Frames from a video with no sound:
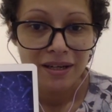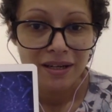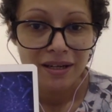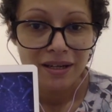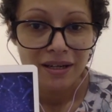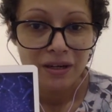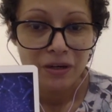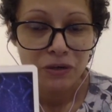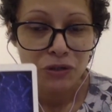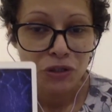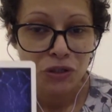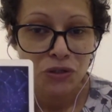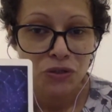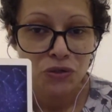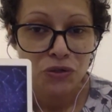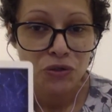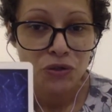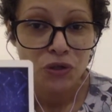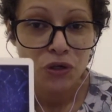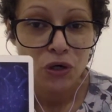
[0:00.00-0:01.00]
How should
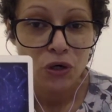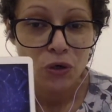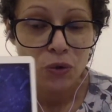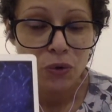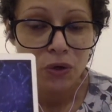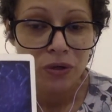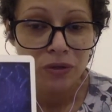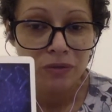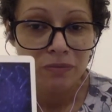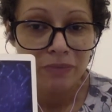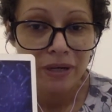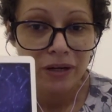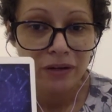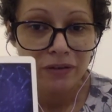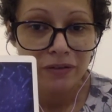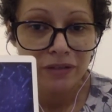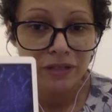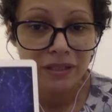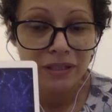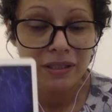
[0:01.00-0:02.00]
you go on about
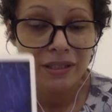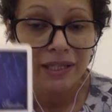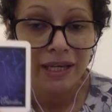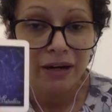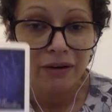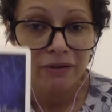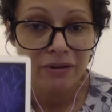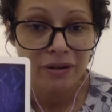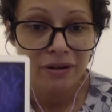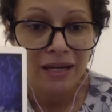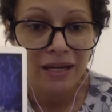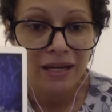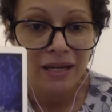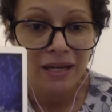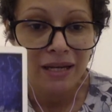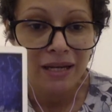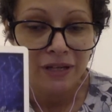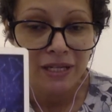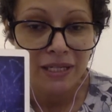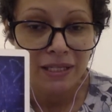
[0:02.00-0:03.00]
things? Carry on
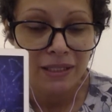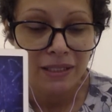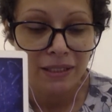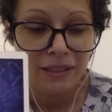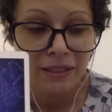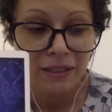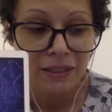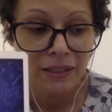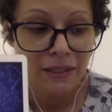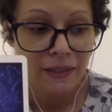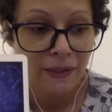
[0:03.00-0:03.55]
manifesting.